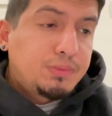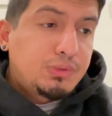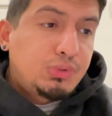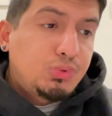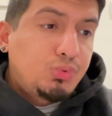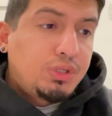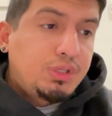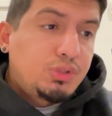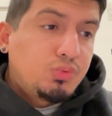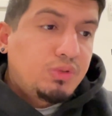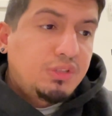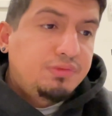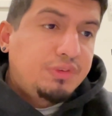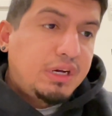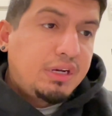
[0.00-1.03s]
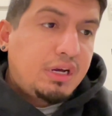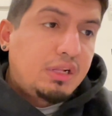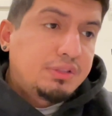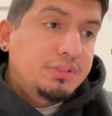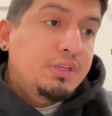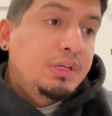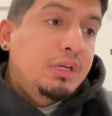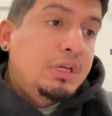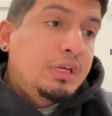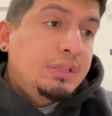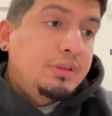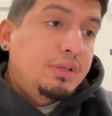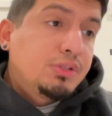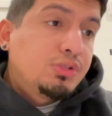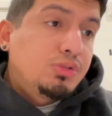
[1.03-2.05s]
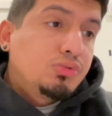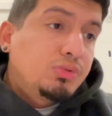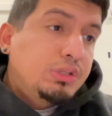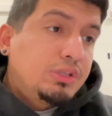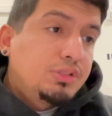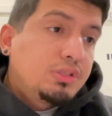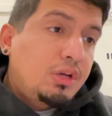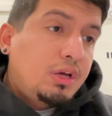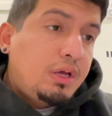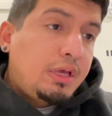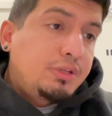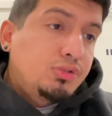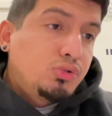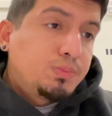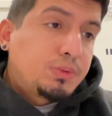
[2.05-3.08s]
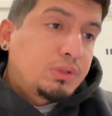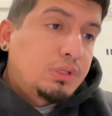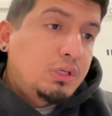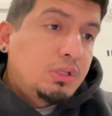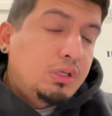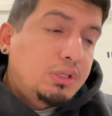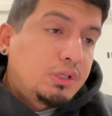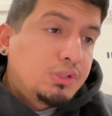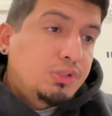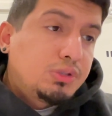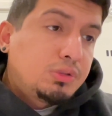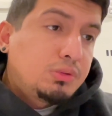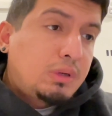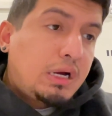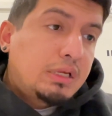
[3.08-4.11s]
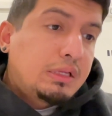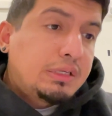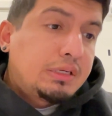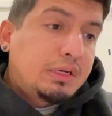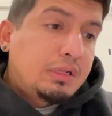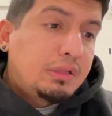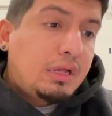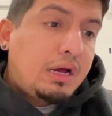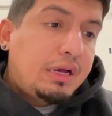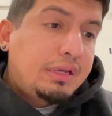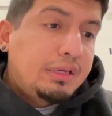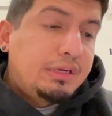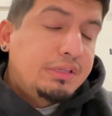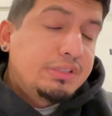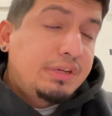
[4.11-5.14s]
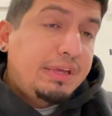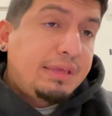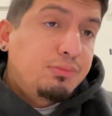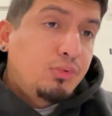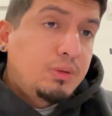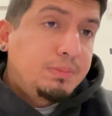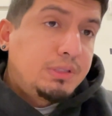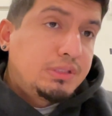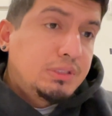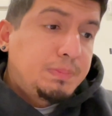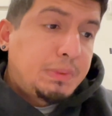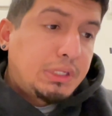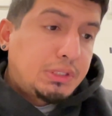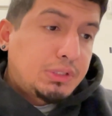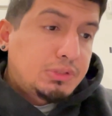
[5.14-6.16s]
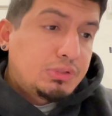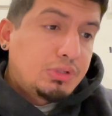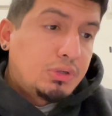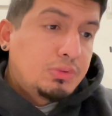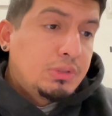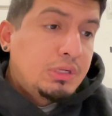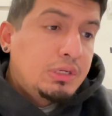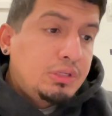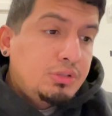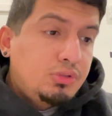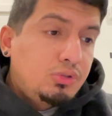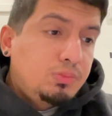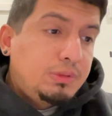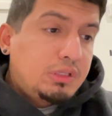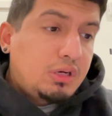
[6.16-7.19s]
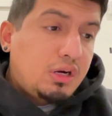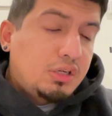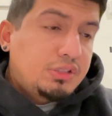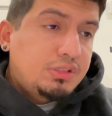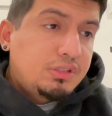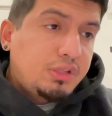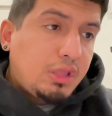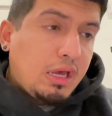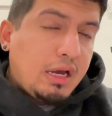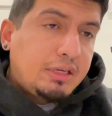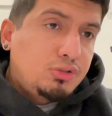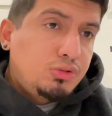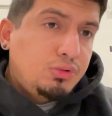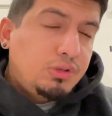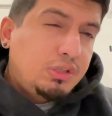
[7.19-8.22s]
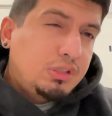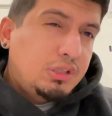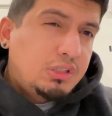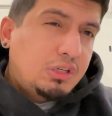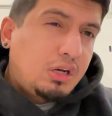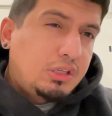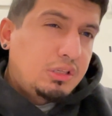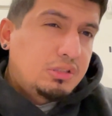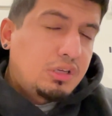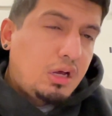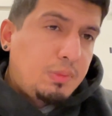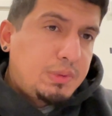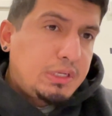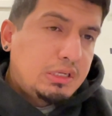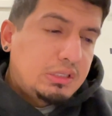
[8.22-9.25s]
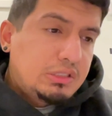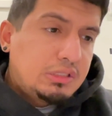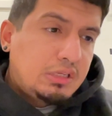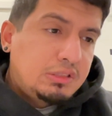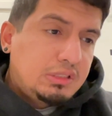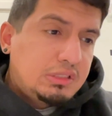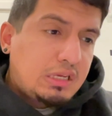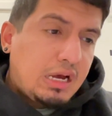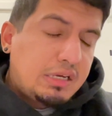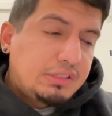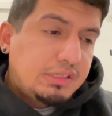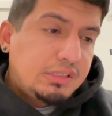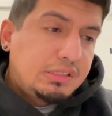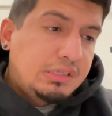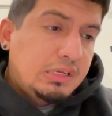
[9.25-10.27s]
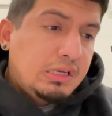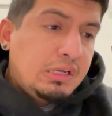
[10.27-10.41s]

for $225. This shoe is a super good looking shoe. I like it a lot. It is a women's pair, so do be conscious of that. I do think it's coming in extended sizes.